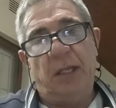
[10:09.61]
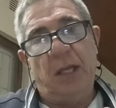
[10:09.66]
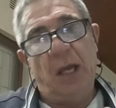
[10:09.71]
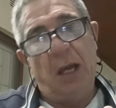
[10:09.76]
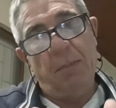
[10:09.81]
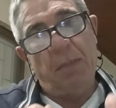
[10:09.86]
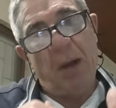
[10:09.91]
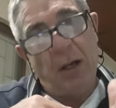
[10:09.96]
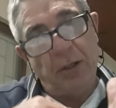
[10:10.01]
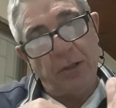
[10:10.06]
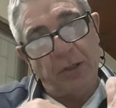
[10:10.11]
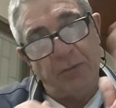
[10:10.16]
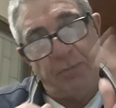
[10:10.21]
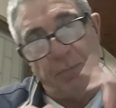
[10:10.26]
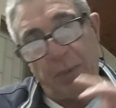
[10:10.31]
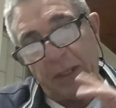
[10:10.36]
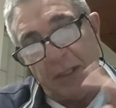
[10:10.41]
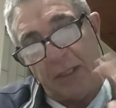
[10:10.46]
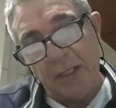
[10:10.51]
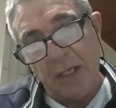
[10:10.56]
amount of
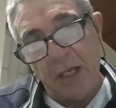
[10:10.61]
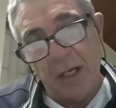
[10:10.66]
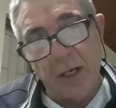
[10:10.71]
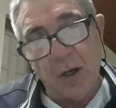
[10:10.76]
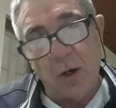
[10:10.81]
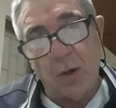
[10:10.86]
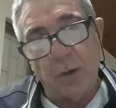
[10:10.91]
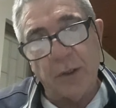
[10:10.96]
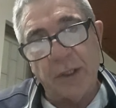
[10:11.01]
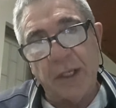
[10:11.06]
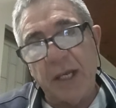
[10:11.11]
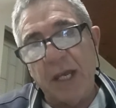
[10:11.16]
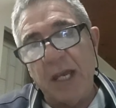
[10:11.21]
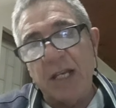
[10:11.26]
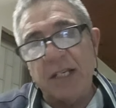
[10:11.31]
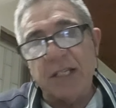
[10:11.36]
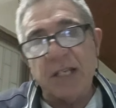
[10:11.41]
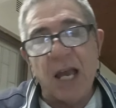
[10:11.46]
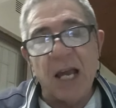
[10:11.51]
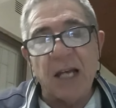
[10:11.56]
bacteria on the
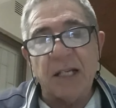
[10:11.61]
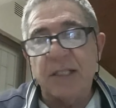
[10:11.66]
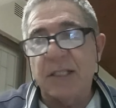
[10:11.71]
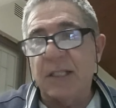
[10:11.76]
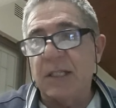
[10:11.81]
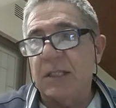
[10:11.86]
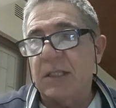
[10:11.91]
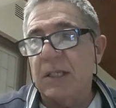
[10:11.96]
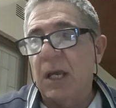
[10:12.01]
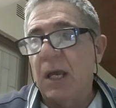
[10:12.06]
x-axis